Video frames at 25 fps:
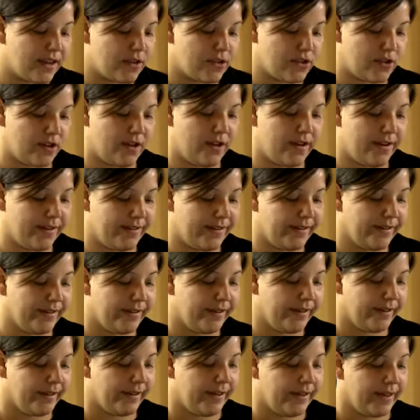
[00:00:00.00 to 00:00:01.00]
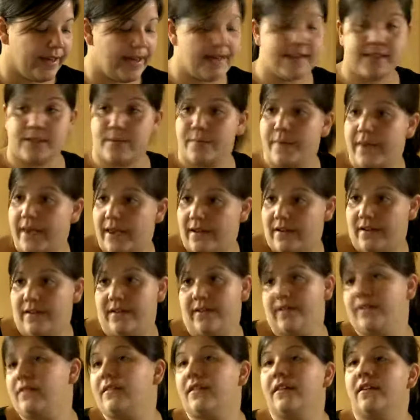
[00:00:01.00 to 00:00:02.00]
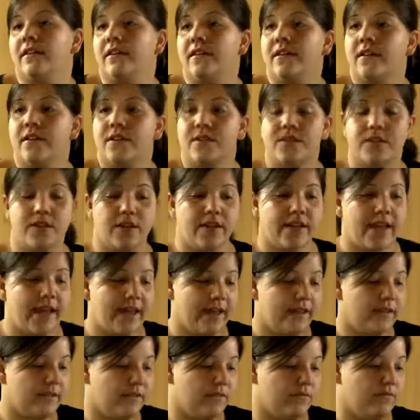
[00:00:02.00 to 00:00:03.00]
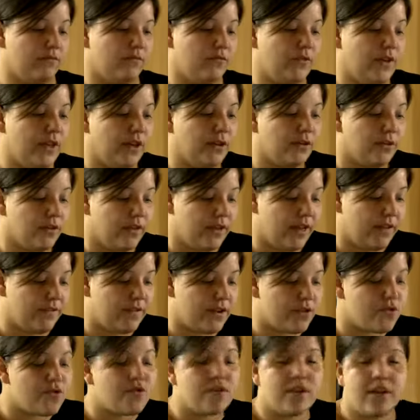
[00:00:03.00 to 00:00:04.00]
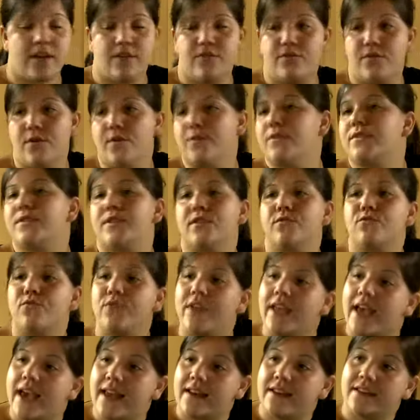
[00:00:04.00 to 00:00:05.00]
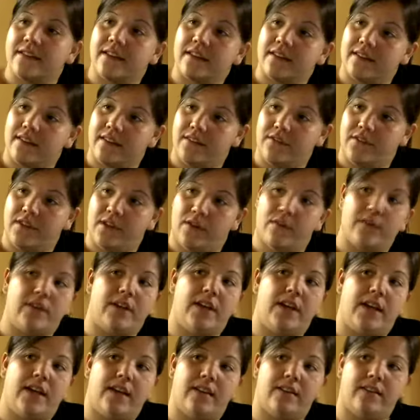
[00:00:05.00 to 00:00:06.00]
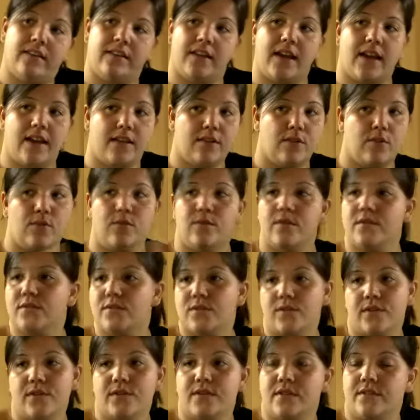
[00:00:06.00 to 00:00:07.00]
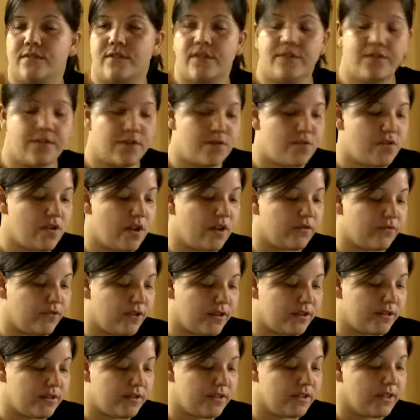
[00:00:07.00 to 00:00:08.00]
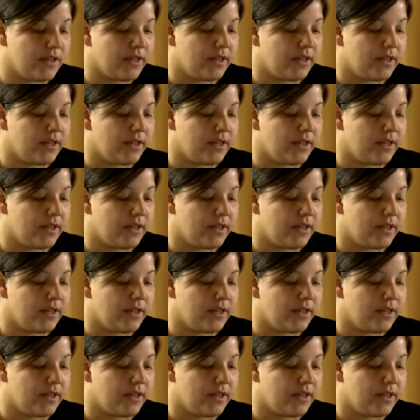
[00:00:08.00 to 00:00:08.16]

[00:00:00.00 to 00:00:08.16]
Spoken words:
shared as a pair, so that we could eventually focus on reality TV only and not all sorts of different genres.